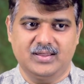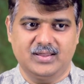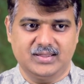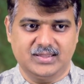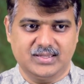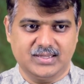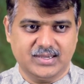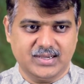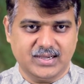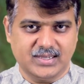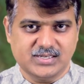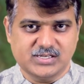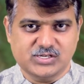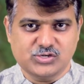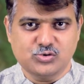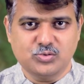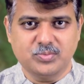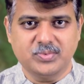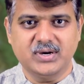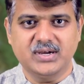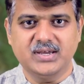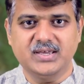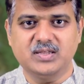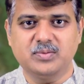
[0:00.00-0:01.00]
The
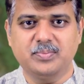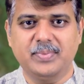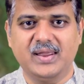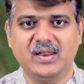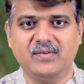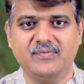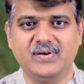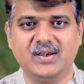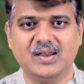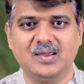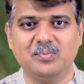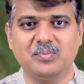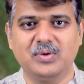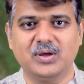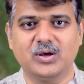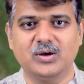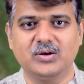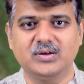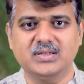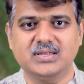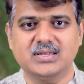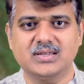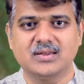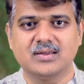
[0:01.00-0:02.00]
consumer is benefiting
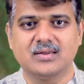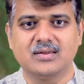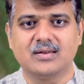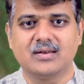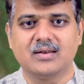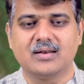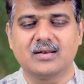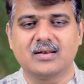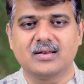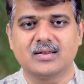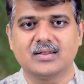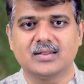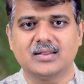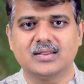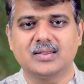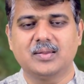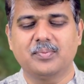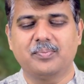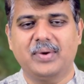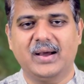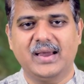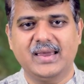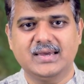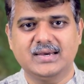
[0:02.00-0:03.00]
because the
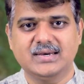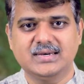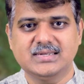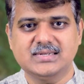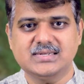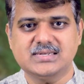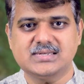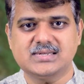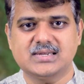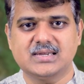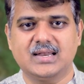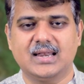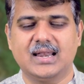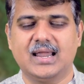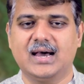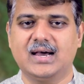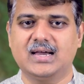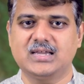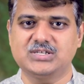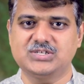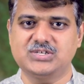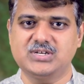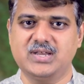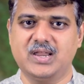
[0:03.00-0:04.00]
buyers,
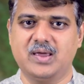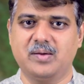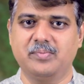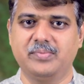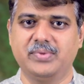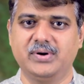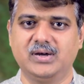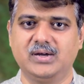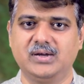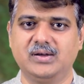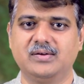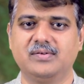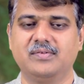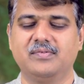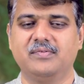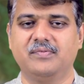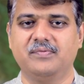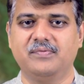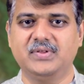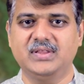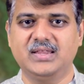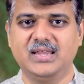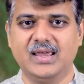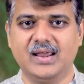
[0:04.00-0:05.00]
large in number,
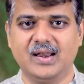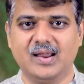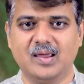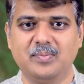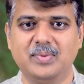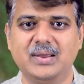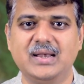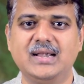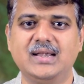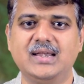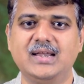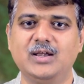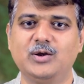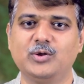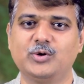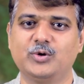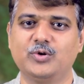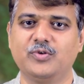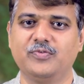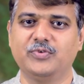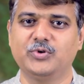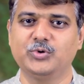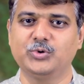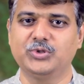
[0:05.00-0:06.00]
with their ability to sort
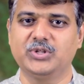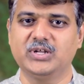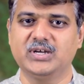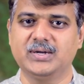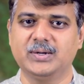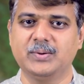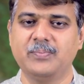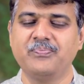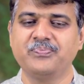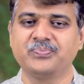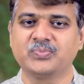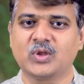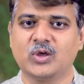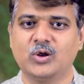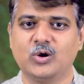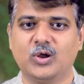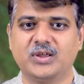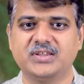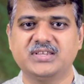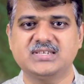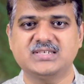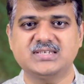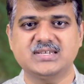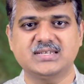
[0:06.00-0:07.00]
of do the
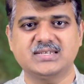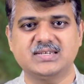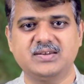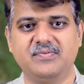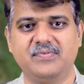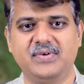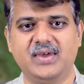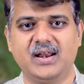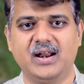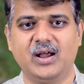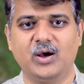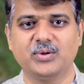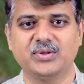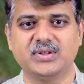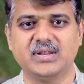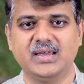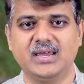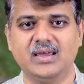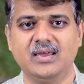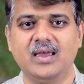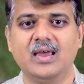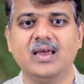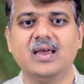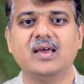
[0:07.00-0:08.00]
logistics and
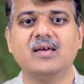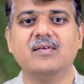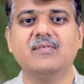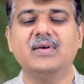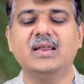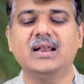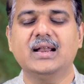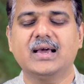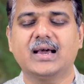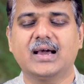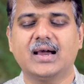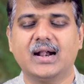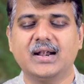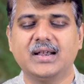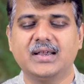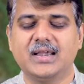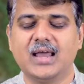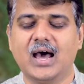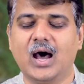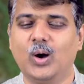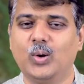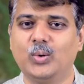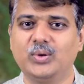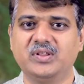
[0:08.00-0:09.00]
warehousing, will cut
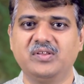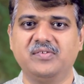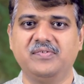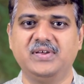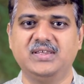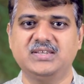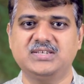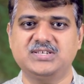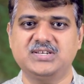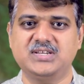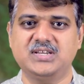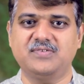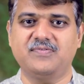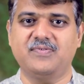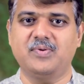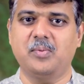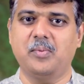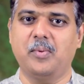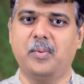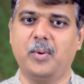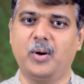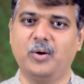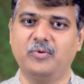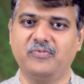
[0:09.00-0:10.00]
down the wastage from
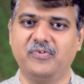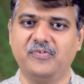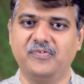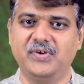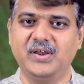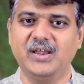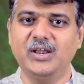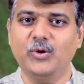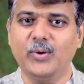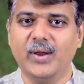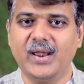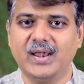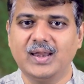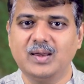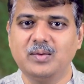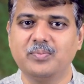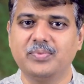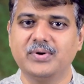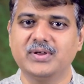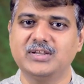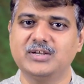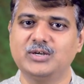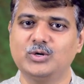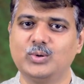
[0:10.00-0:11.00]
about 15 to
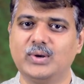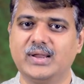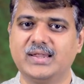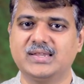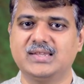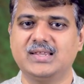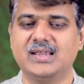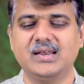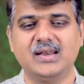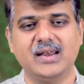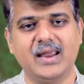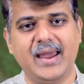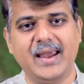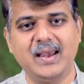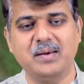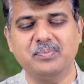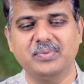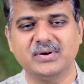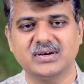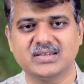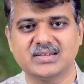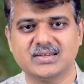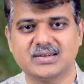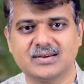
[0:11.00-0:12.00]
18% to less than
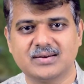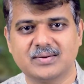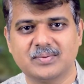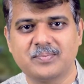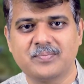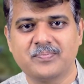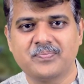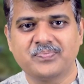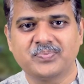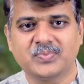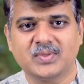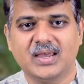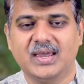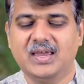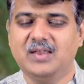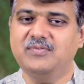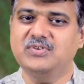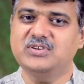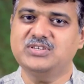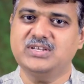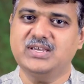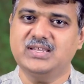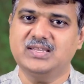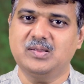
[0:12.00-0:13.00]
8%. in
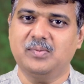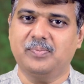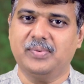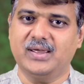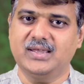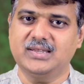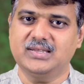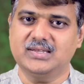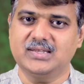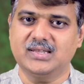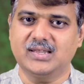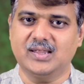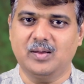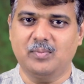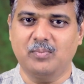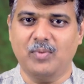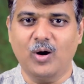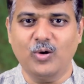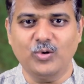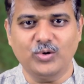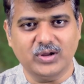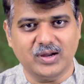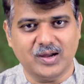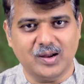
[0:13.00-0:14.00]
which case the prices are
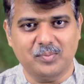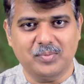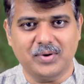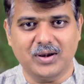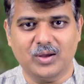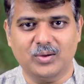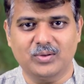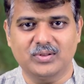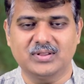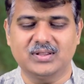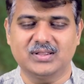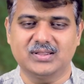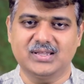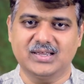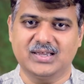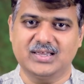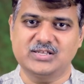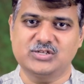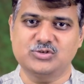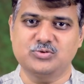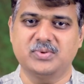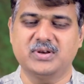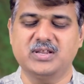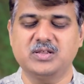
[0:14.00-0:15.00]
bound to come down. The
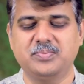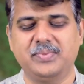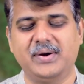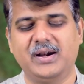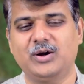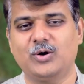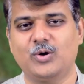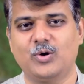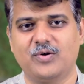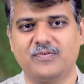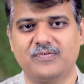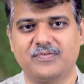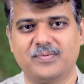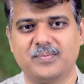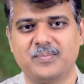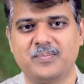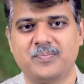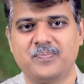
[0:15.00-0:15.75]
consumer is better off.